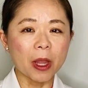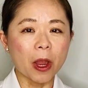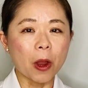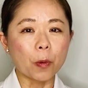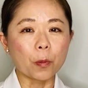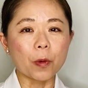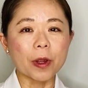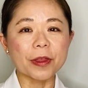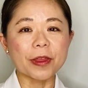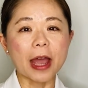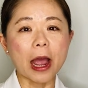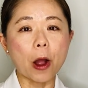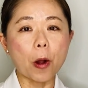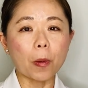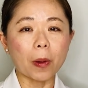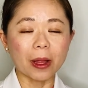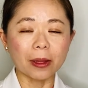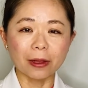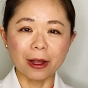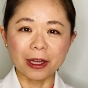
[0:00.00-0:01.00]
without
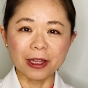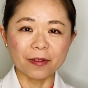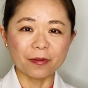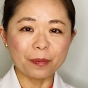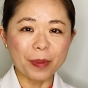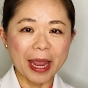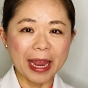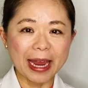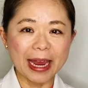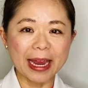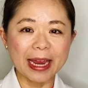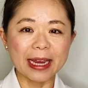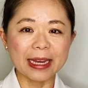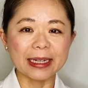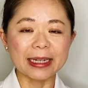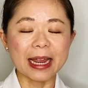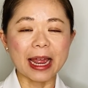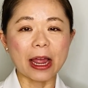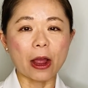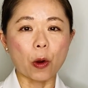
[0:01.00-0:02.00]
a lot of
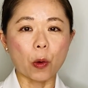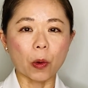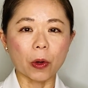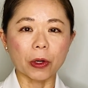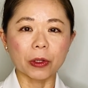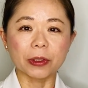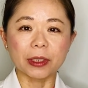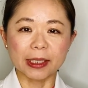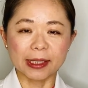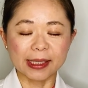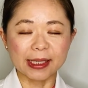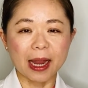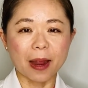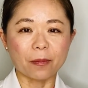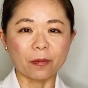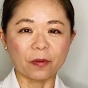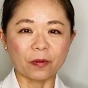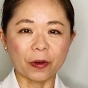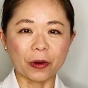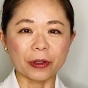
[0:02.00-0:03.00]
pain or
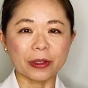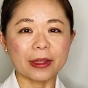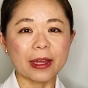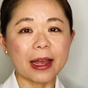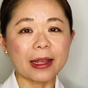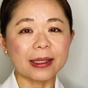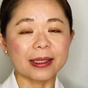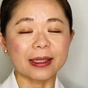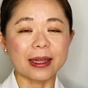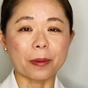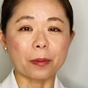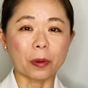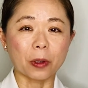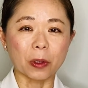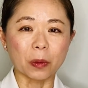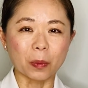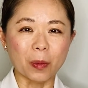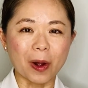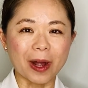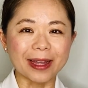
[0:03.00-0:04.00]
discomfort. That's number
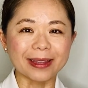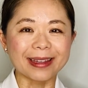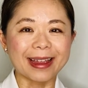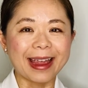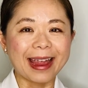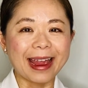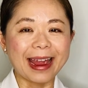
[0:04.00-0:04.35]
one.